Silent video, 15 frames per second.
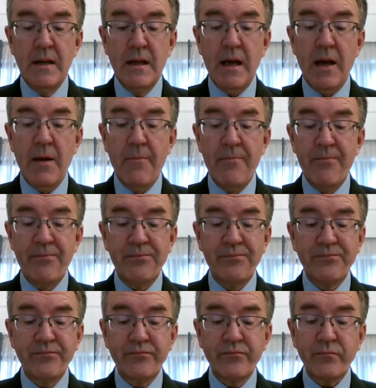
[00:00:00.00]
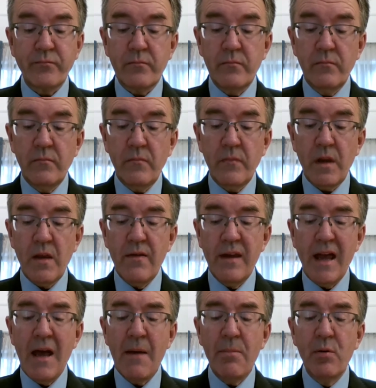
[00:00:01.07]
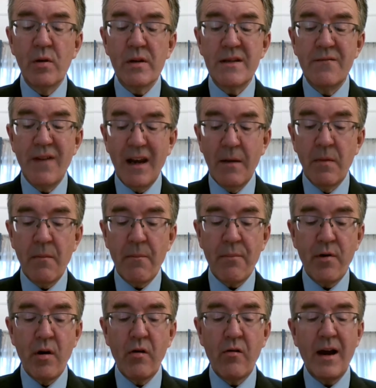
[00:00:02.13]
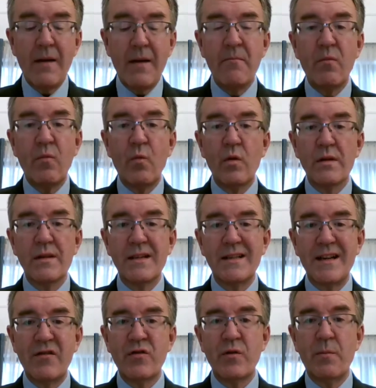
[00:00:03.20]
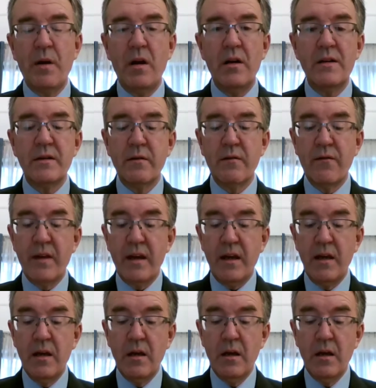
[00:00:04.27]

The airport's development program was a central part of the